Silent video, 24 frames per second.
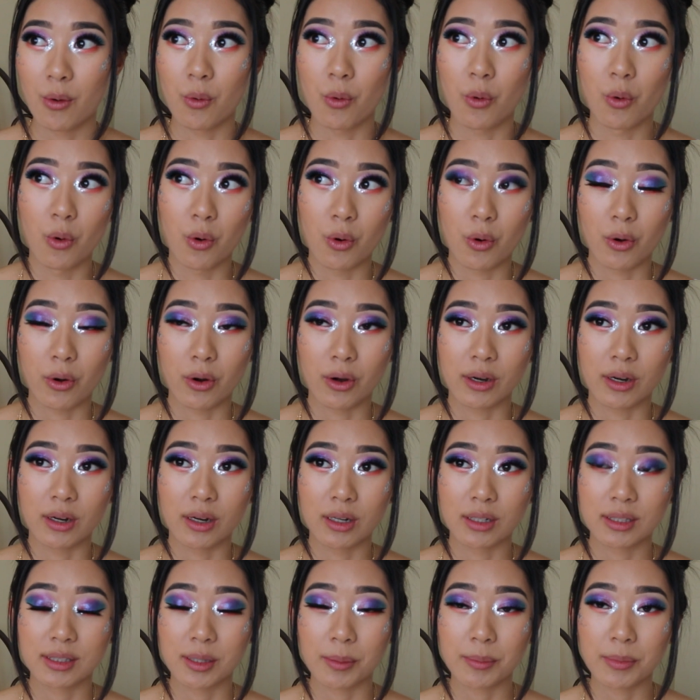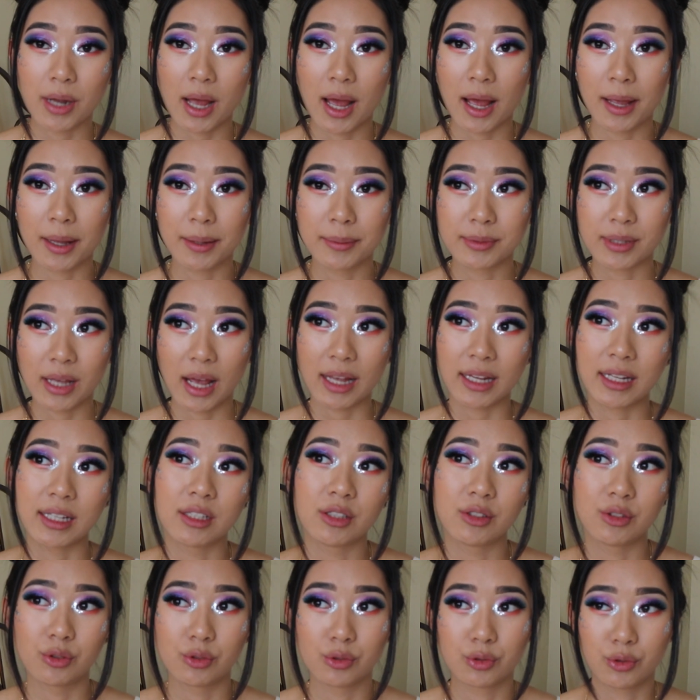or sometimes I
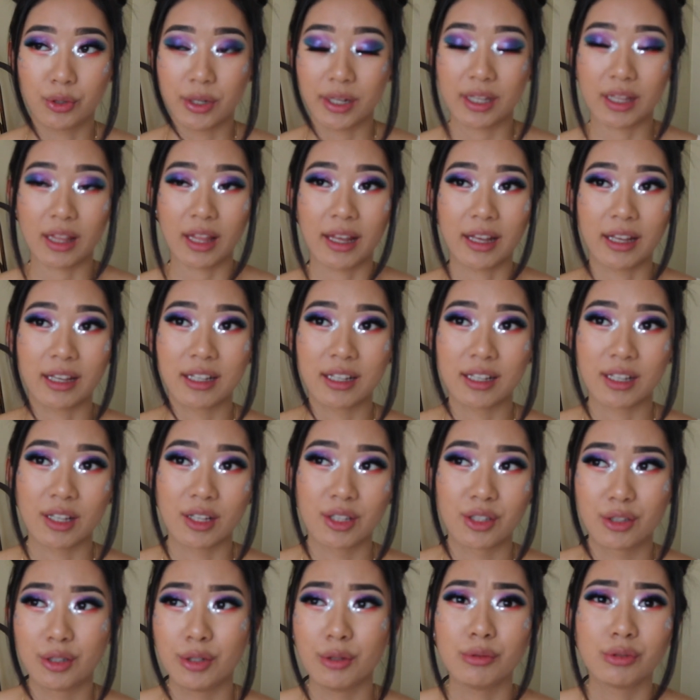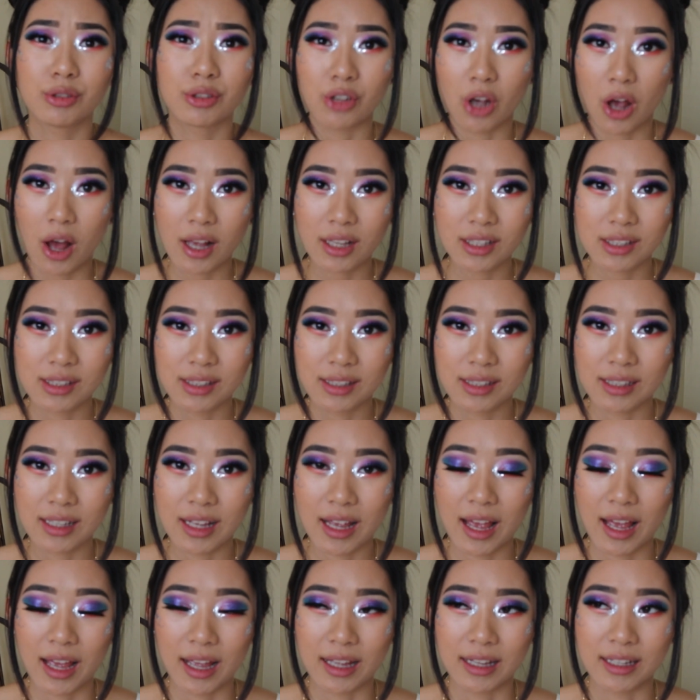can drink like 2 shots
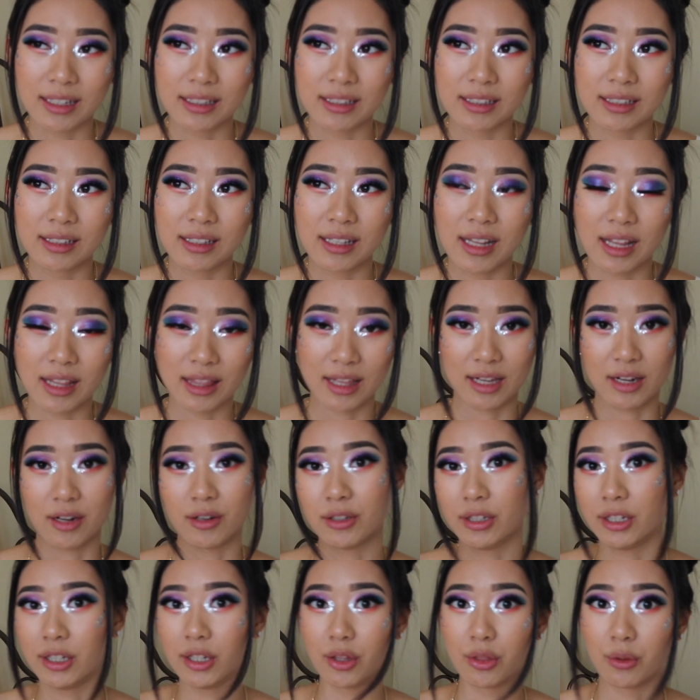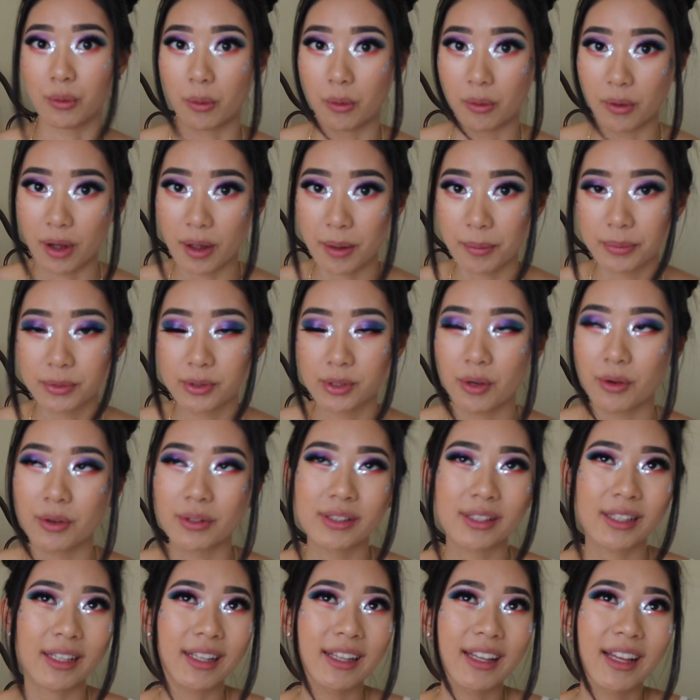and then I'll need to throw up. So
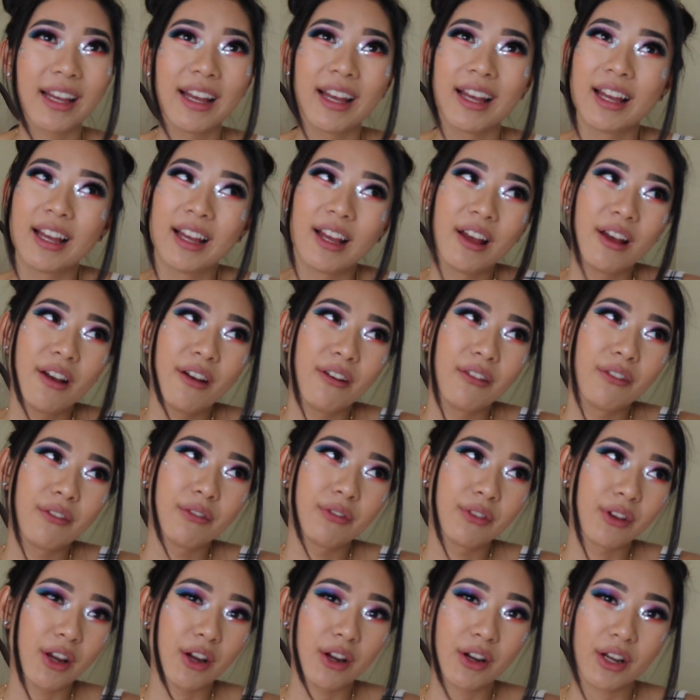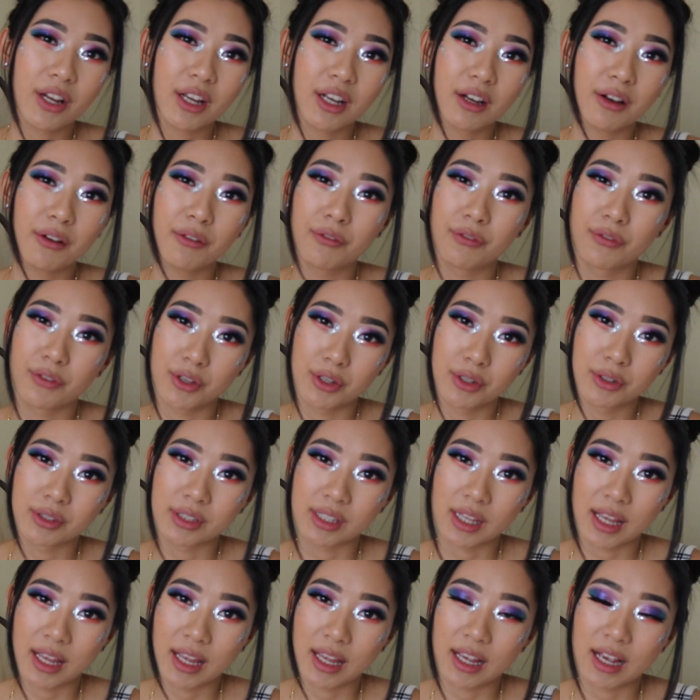it's like very
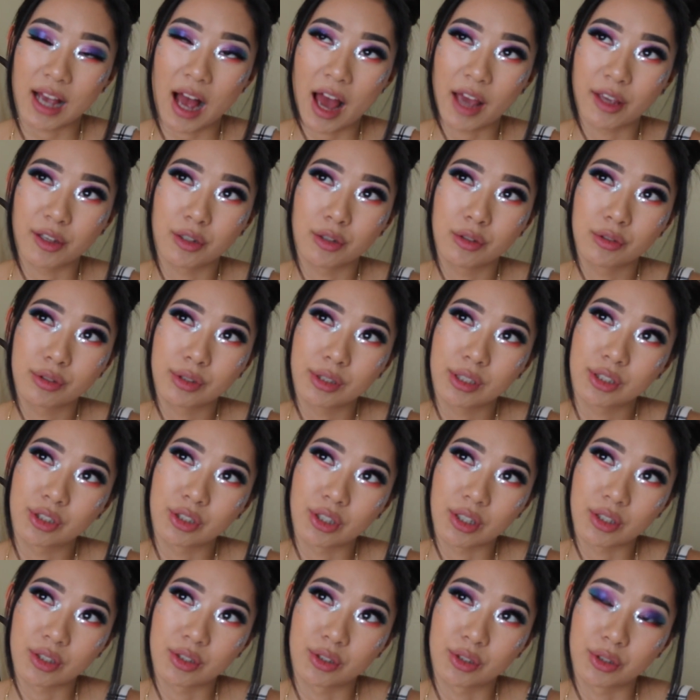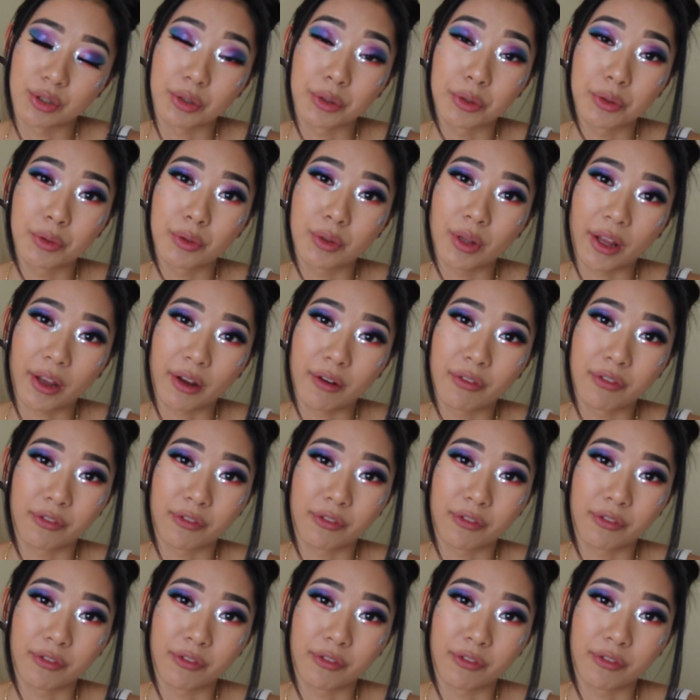confusing. I usually just do like